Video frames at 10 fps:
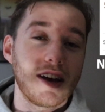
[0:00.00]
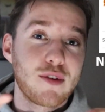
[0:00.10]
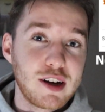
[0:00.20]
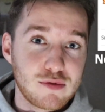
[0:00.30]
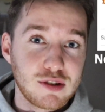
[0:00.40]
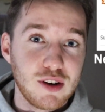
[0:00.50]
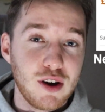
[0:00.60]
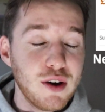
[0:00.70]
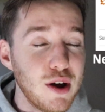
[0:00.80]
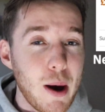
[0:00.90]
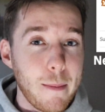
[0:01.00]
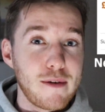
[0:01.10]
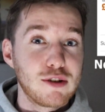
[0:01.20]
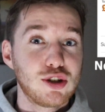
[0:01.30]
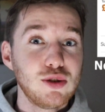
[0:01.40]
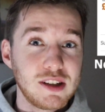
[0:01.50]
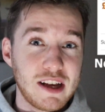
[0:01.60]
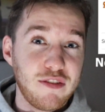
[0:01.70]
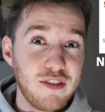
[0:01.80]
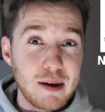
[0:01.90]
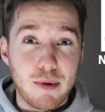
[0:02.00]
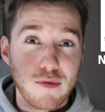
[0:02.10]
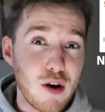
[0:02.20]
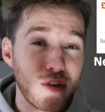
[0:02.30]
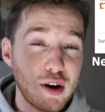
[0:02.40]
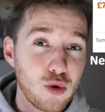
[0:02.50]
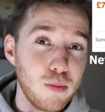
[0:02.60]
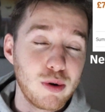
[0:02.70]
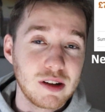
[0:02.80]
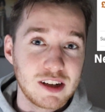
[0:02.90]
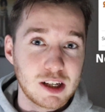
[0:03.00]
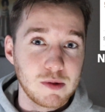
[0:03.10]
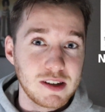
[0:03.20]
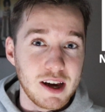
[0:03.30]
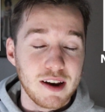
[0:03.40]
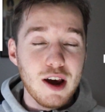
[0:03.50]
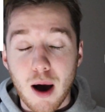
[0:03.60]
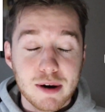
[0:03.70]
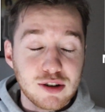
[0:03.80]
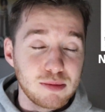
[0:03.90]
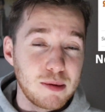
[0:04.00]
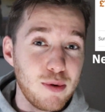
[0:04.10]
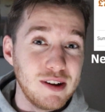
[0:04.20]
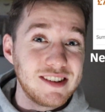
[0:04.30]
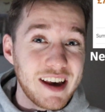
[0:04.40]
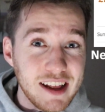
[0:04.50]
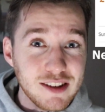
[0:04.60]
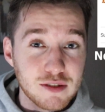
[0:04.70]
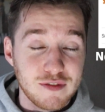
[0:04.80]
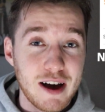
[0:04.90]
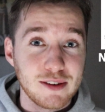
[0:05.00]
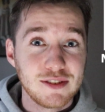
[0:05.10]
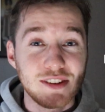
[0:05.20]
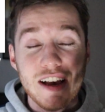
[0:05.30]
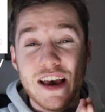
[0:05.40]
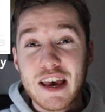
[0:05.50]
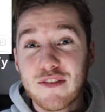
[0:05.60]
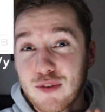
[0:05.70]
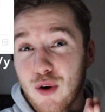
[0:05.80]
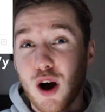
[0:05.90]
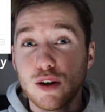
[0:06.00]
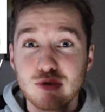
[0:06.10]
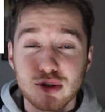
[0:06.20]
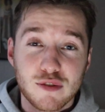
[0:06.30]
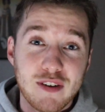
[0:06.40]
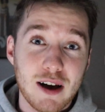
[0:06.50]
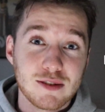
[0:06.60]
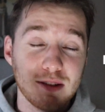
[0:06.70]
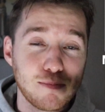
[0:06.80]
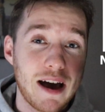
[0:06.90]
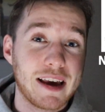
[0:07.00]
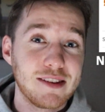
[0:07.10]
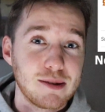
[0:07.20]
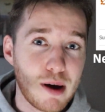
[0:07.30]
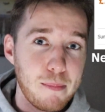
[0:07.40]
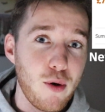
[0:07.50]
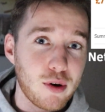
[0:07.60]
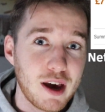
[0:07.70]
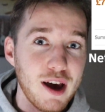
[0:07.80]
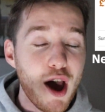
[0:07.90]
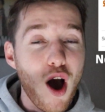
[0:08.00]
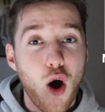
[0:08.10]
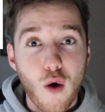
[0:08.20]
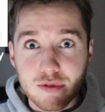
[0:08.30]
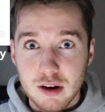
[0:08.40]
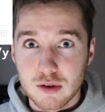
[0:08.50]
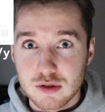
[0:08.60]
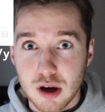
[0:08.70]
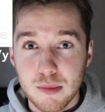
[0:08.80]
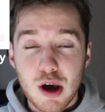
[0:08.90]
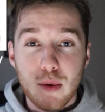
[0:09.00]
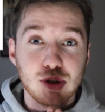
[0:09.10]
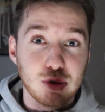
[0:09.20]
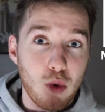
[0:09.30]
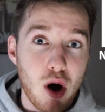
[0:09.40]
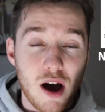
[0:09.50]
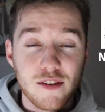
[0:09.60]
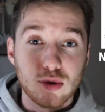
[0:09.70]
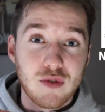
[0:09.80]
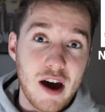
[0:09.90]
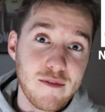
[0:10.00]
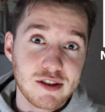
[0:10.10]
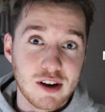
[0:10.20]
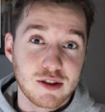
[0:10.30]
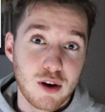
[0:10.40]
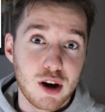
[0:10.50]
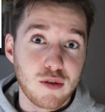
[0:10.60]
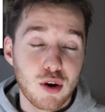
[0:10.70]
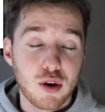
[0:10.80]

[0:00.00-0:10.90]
same rate of return, by reducing that fee by roughly 0.6%, I'm literally going to be putting tens of thousands, if not hundreds of thousands, back into my pocket over the long term, which is why I've sort of emphasized earlier